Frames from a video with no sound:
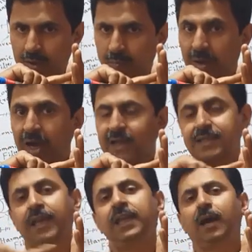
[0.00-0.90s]
pass
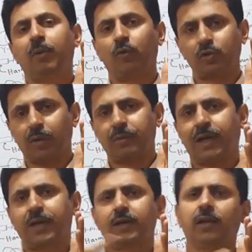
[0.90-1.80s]
any amount of
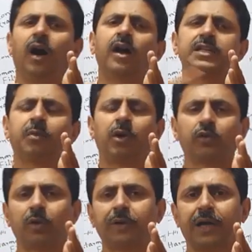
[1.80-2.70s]
current, large amount
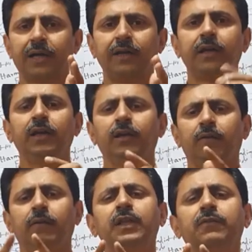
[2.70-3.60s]
of current,
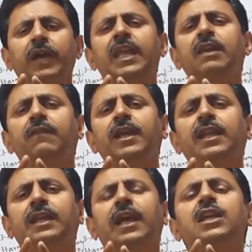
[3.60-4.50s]
with very, very
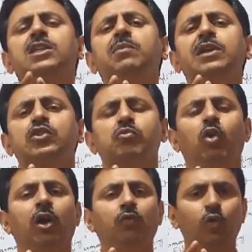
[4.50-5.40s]
negligibly
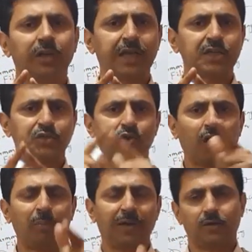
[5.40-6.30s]
small voltage
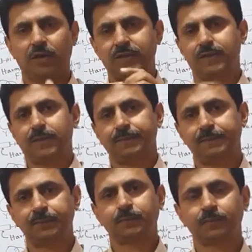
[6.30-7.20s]
drop across it.
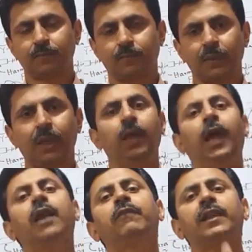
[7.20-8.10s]

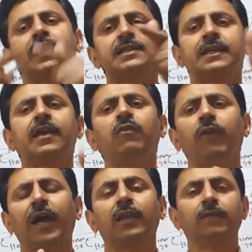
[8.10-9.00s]
And when the same
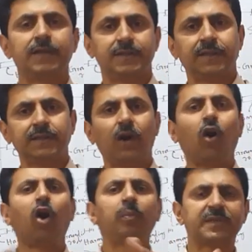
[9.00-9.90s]
valve is in the
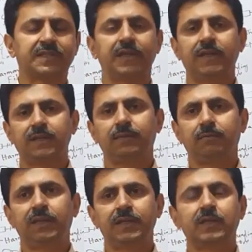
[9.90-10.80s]
off state,
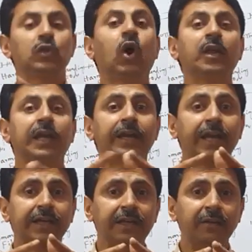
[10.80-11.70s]
means
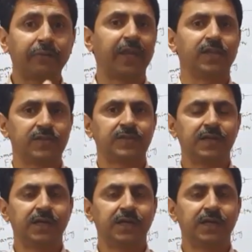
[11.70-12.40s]
non-conducting phase,